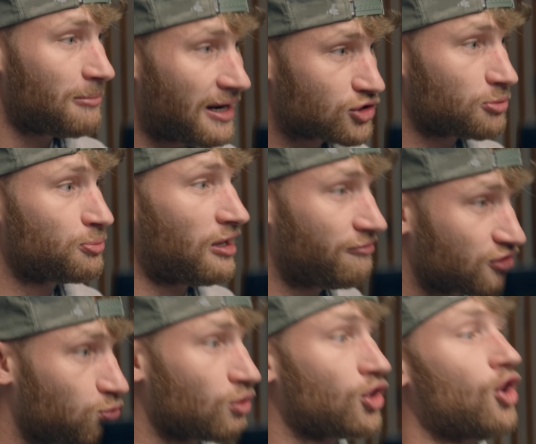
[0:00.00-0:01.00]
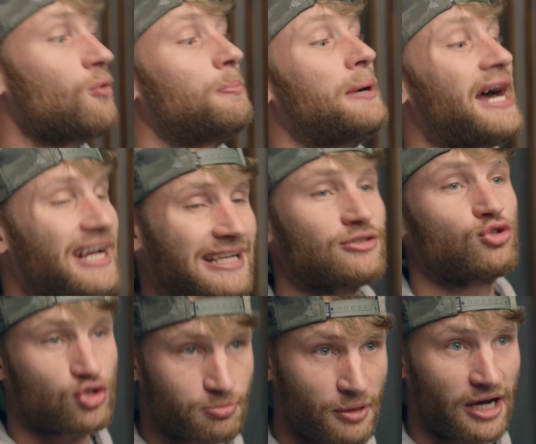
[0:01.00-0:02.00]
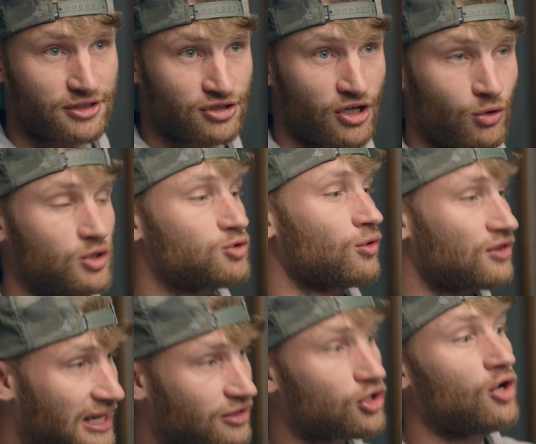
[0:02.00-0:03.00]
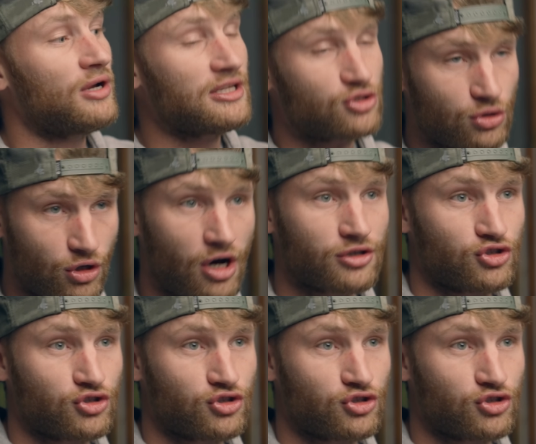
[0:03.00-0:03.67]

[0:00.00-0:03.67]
amount of profits will go back into spot, which will then go into long